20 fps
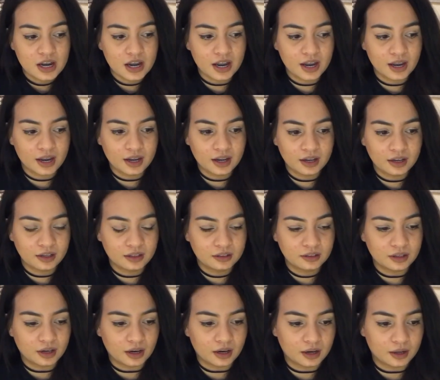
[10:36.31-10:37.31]

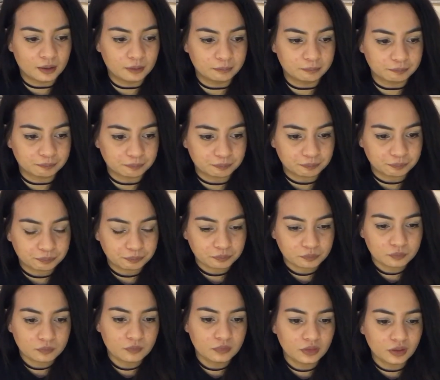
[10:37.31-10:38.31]
And
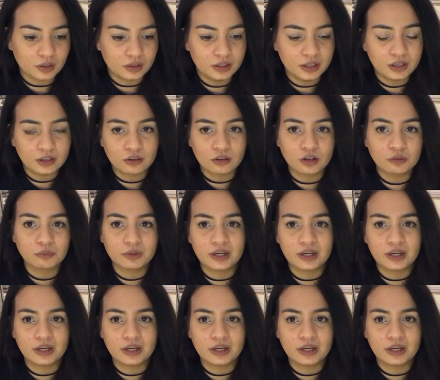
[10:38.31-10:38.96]
later on,